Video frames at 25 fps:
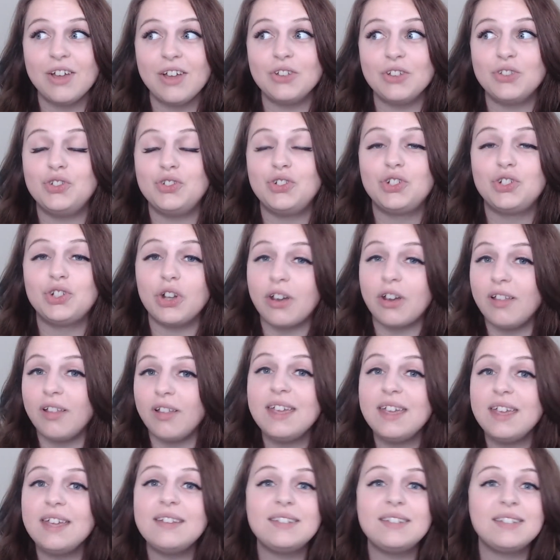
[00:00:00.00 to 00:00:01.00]

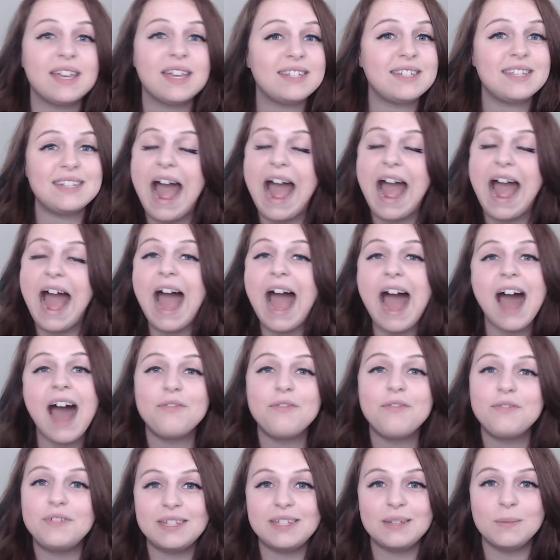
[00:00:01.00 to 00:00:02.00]
journaling doesn't
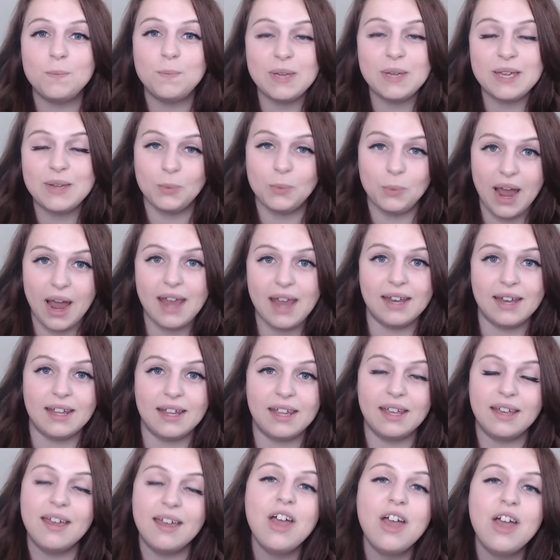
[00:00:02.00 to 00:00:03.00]
have to be
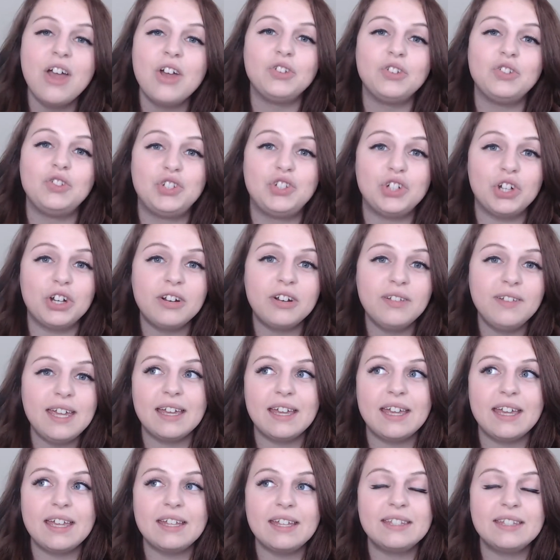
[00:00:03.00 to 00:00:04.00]
writing.
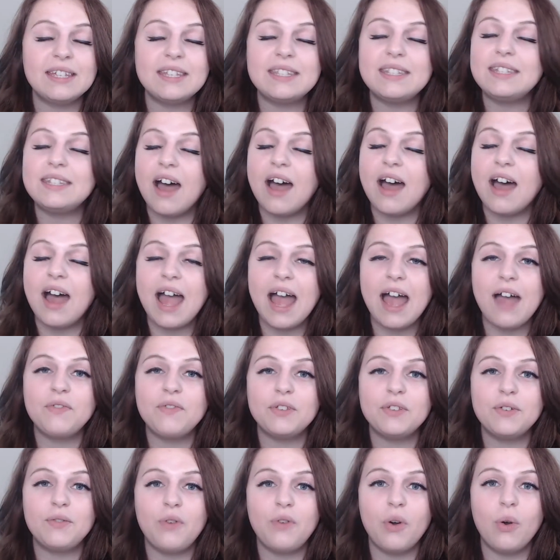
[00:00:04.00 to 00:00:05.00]
Journaling does not have
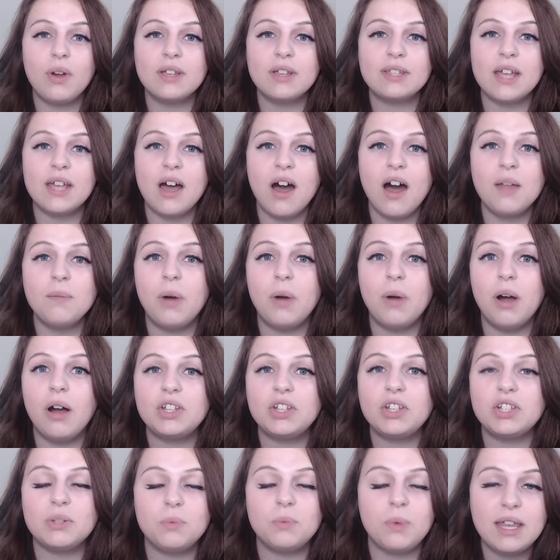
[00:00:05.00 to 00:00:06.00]
to focus on
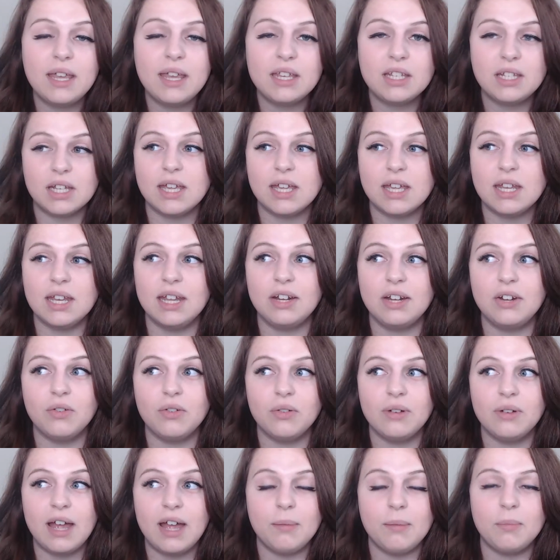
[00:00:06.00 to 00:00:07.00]
punctuation and
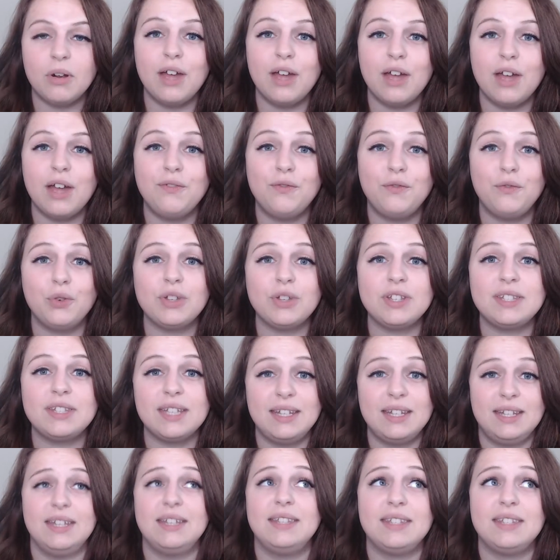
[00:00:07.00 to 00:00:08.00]
grammar and full
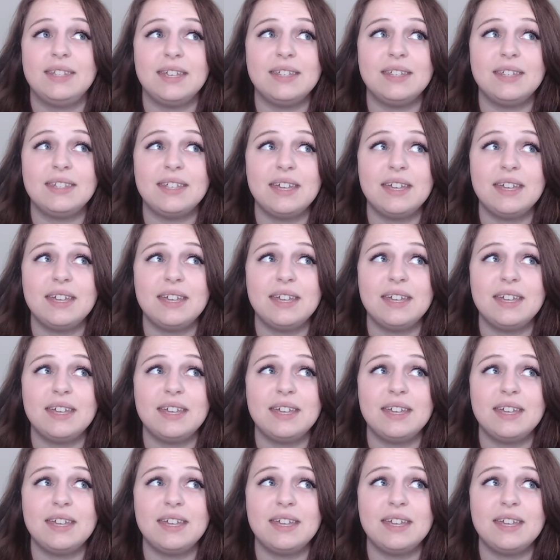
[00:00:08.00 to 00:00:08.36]
sentences.